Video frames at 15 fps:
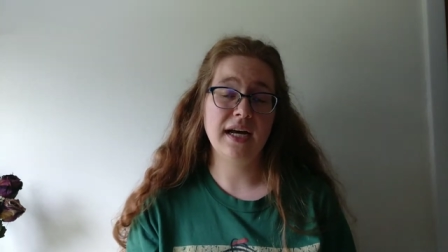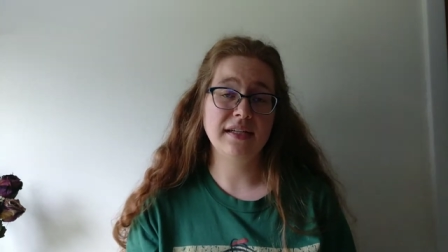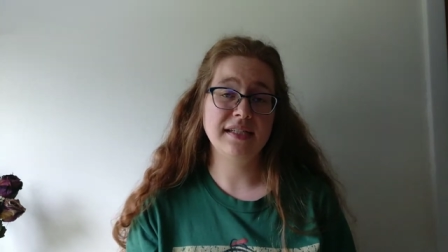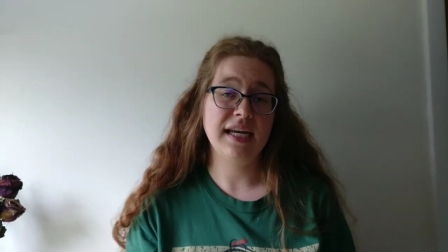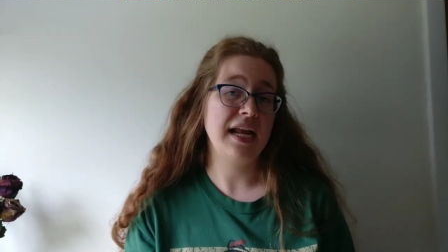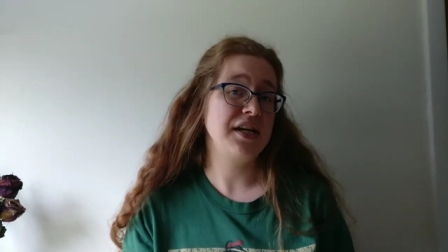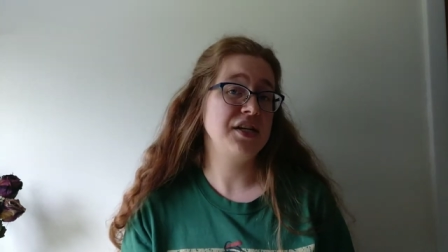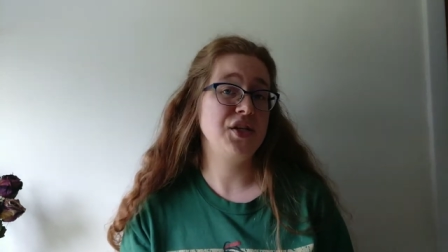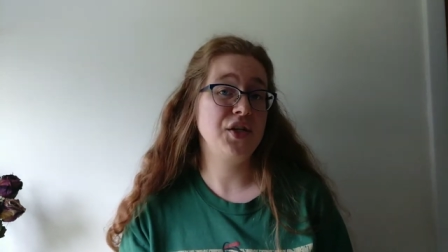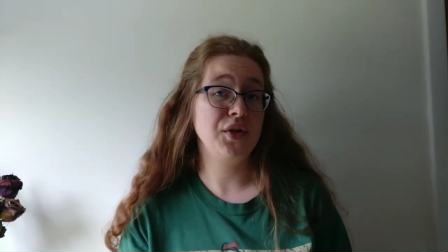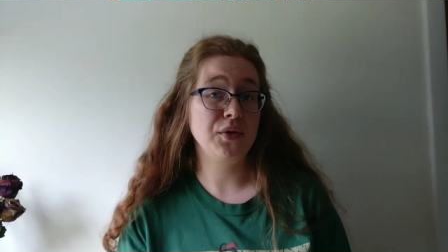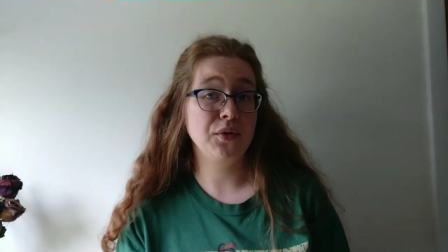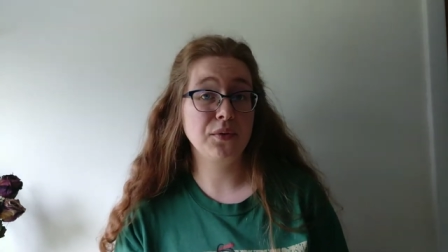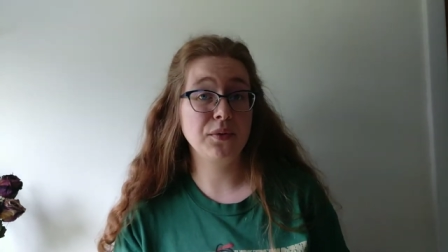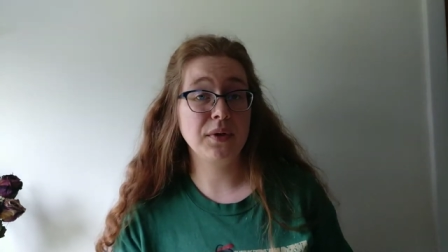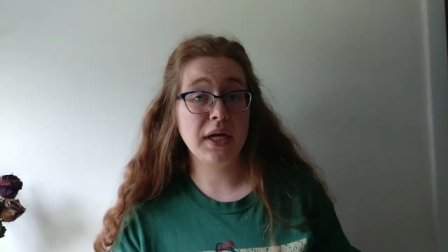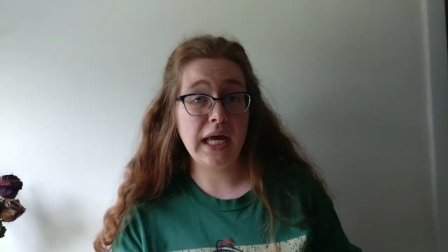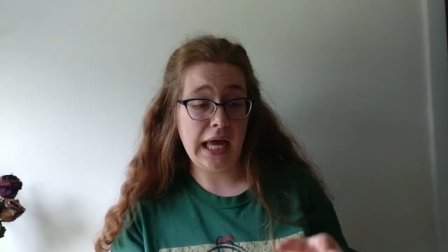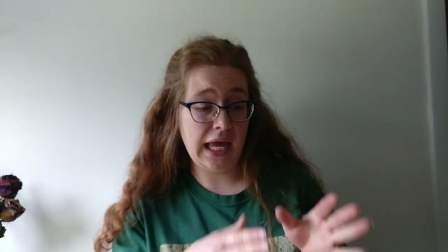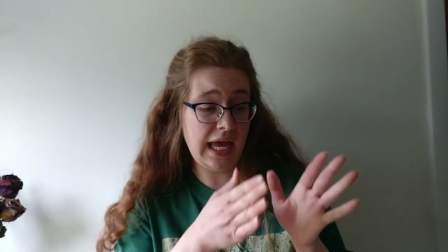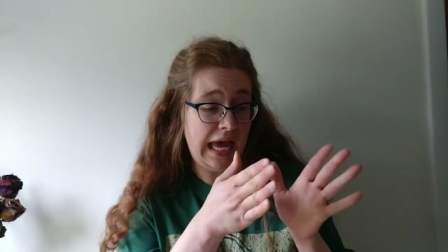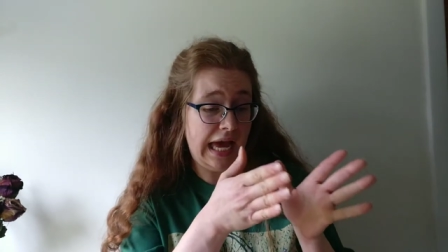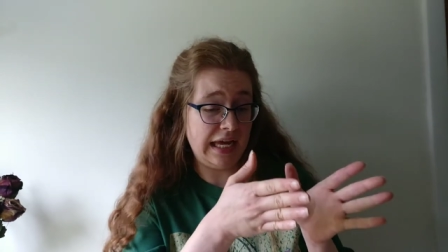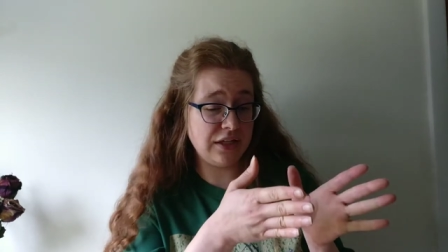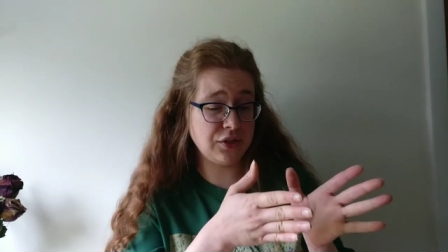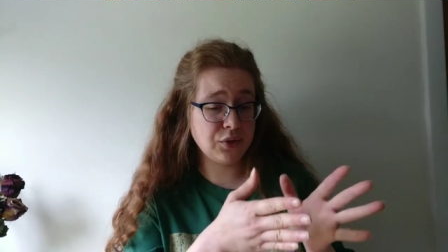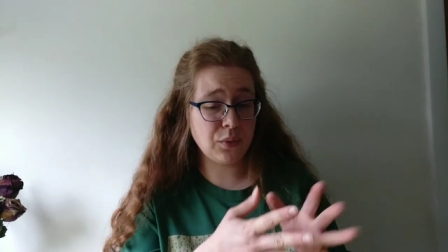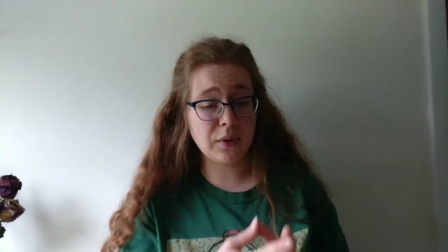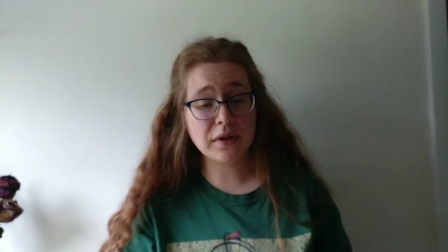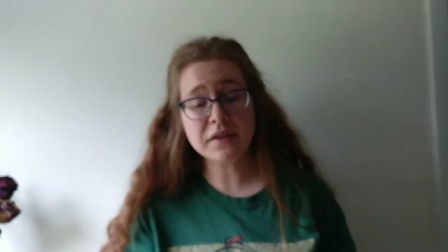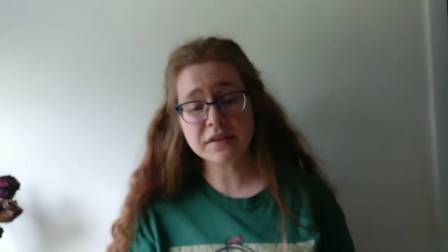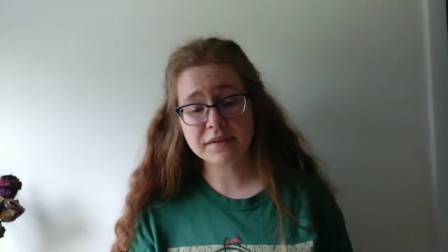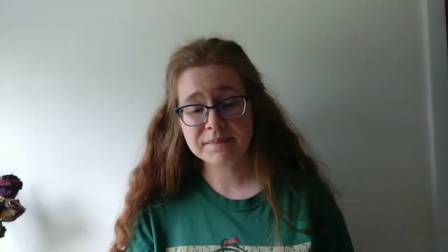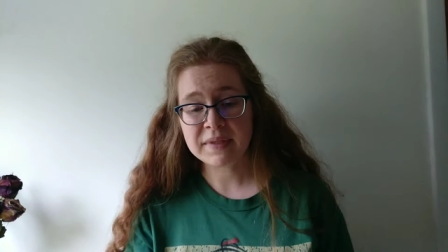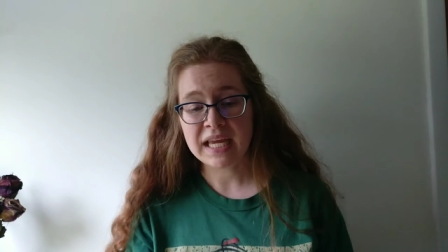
tend to head towards.